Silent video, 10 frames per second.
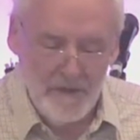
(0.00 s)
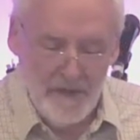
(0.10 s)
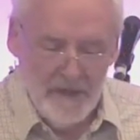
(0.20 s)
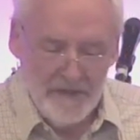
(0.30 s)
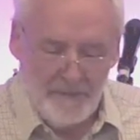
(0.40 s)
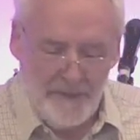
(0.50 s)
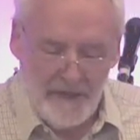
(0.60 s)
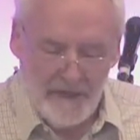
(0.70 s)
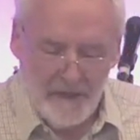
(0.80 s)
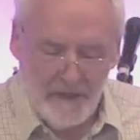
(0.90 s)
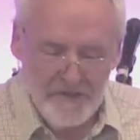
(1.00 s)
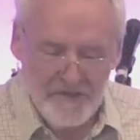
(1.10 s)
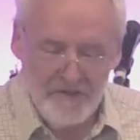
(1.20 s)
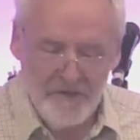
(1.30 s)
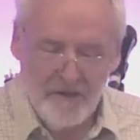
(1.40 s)
to be a
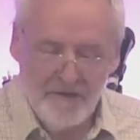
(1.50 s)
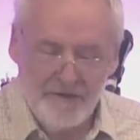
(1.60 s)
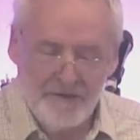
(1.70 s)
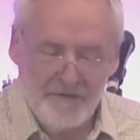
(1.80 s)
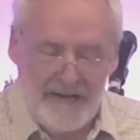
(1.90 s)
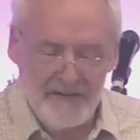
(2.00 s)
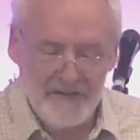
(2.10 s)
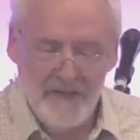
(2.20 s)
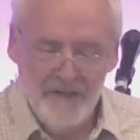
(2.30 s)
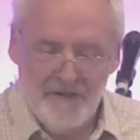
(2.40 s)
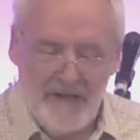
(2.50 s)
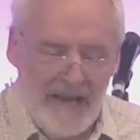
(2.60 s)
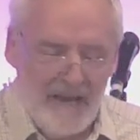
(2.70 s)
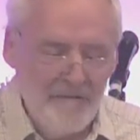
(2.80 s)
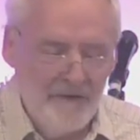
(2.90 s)
constant threat to
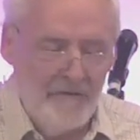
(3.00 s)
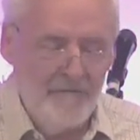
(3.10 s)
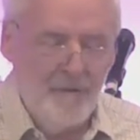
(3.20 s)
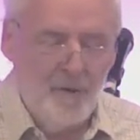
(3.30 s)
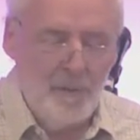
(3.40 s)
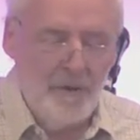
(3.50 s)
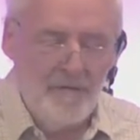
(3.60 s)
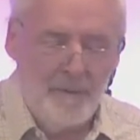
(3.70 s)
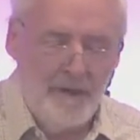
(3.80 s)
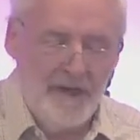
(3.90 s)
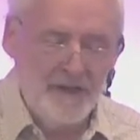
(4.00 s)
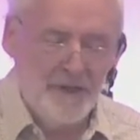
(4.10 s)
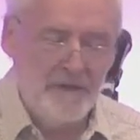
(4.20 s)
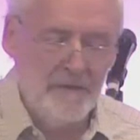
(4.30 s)
every form of oppression,